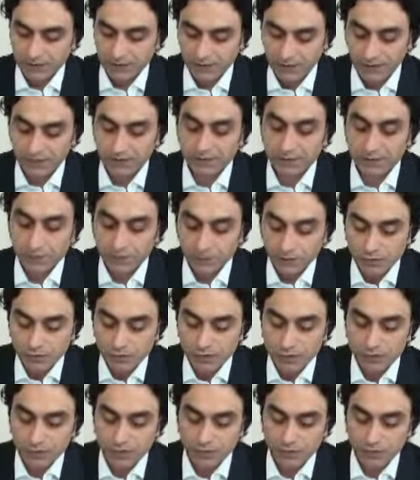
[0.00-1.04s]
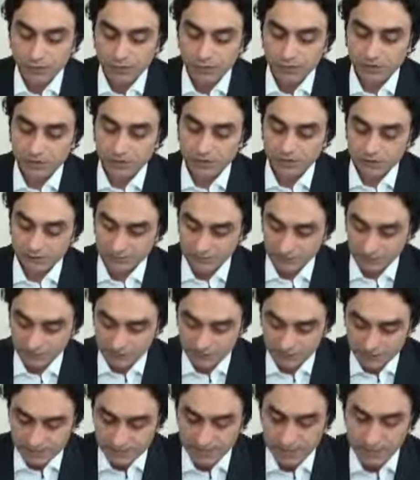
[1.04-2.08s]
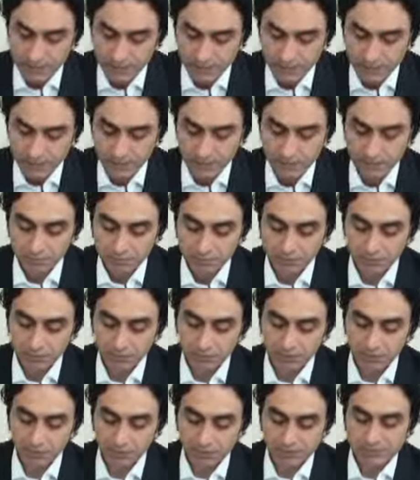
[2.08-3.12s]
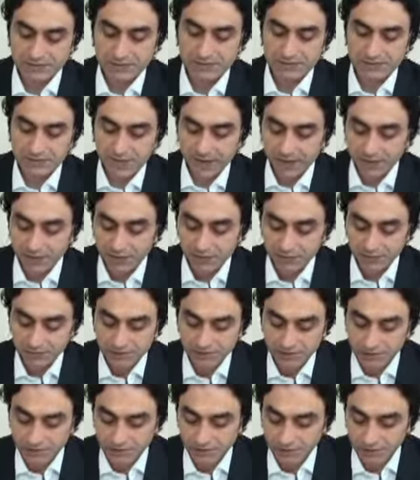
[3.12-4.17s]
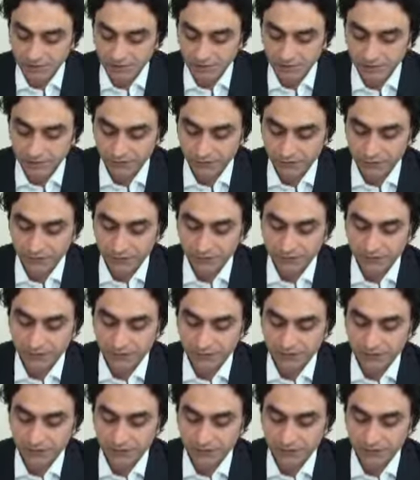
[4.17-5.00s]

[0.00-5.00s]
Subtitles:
and those the same people was in the ayah number 74,